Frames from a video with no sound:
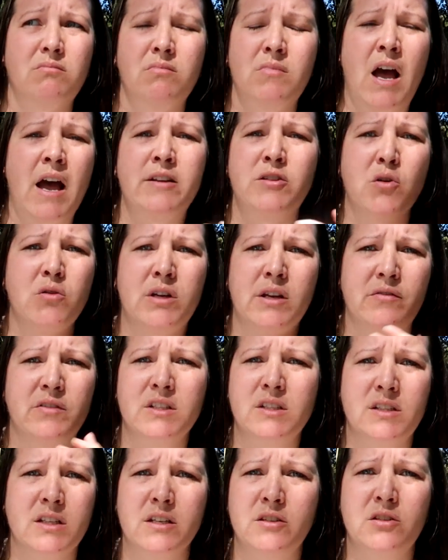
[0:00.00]
I don't give
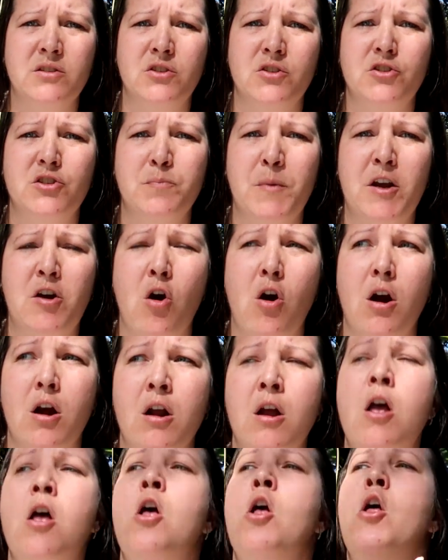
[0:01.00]
consent to search my car.
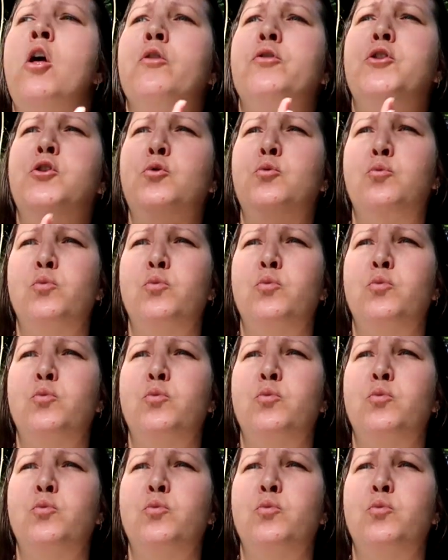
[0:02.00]
The